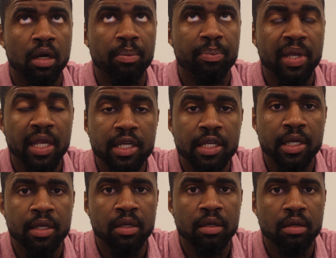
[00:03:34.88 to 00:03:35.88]

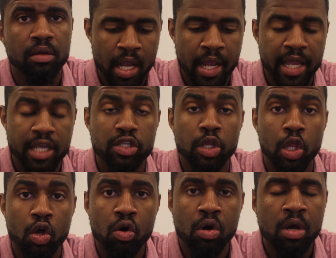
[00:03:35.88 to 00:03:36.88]
opinion is
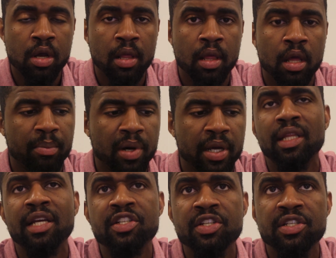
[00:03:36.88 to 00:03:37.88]
law, but
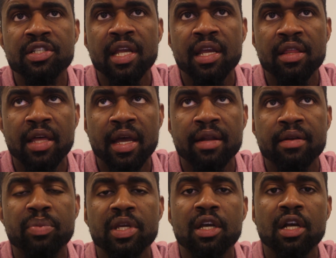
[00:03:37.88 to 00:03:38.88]
let's just say
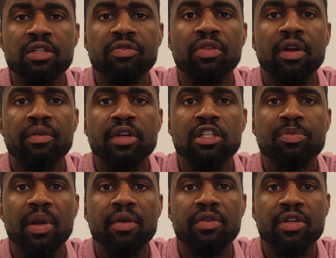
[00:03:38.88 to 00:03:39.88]
that because of their
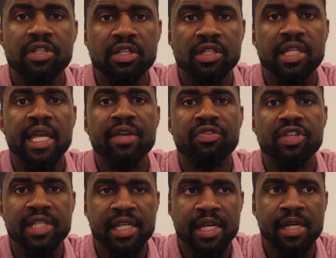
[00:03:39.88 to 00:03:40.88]
experiences, they've
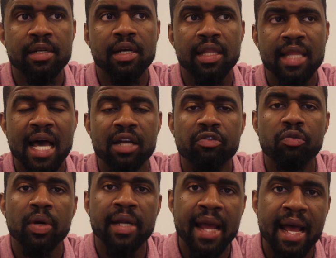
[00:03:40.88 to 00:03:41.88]
seen a lot of
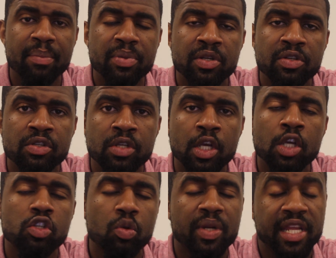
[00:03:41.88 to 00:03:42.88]
what happens.
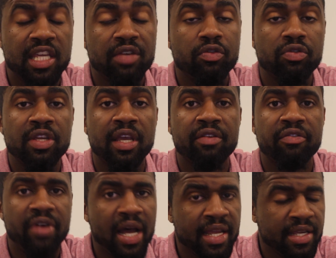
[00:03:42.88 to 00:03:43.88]
So when they give you the
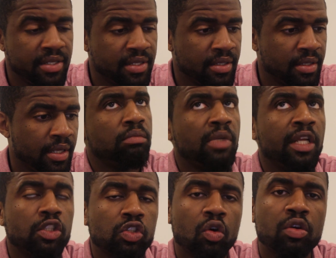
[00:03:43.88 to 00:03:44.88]
advice,
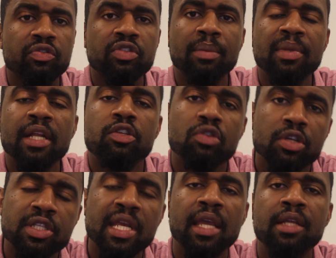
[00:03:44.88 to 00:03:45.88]
it's sort of something that you
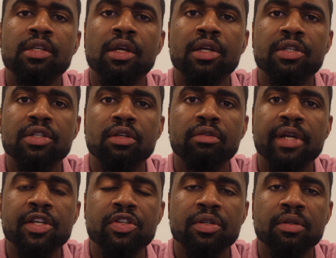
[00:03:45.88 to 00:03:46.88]
could take into
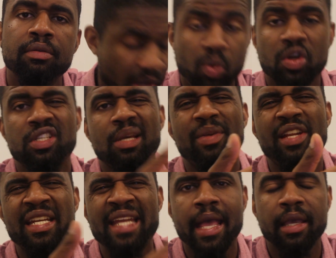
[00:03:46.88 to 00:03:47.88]
consideration. Now, what are some of
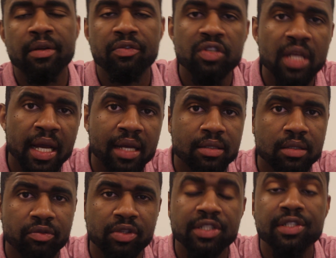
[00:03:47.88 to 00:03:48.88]
the negative sides
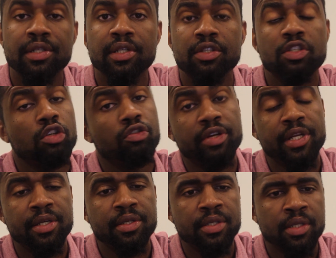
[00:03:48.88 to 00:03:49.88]
of listening to
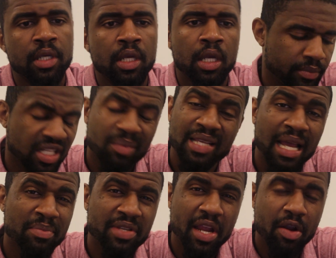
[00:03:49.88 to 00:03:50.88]
critics?
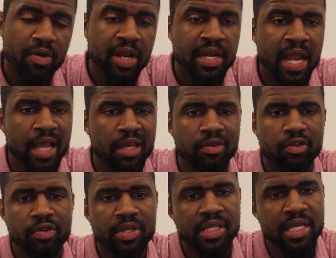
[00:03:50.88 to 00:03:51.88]
Sometimes hearing negative
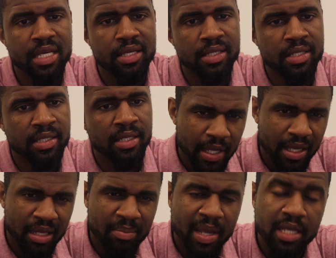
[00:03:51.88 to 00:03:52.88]
critiques, they
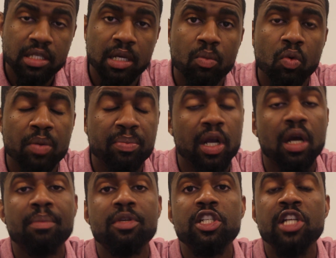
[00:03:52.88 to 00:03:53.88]
could make someone
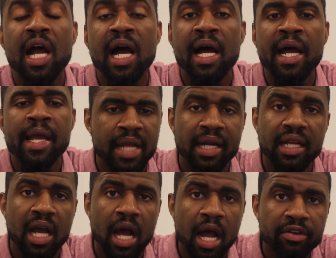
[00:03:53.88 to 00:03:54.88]
become shy,
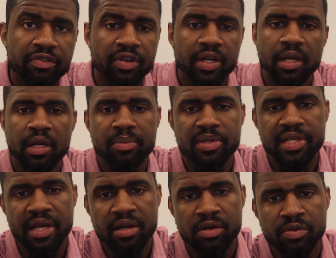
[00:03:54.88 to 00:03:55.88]
not confident in
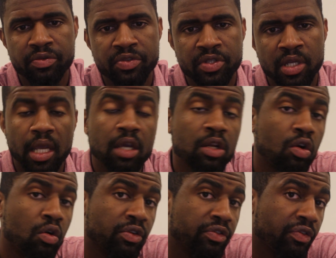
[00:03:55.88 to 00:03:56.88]
themselves. It can
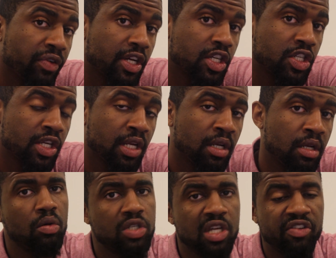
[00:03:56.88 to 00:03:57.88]
cause friction,
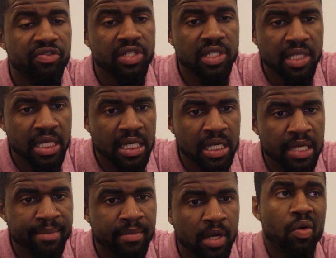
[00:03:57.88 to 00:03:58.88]
low
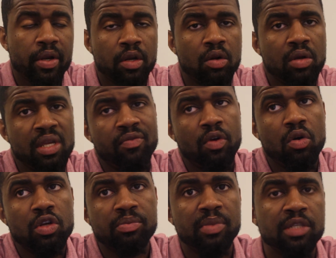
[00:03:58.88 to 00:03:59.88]
self-esteem, or it could even cause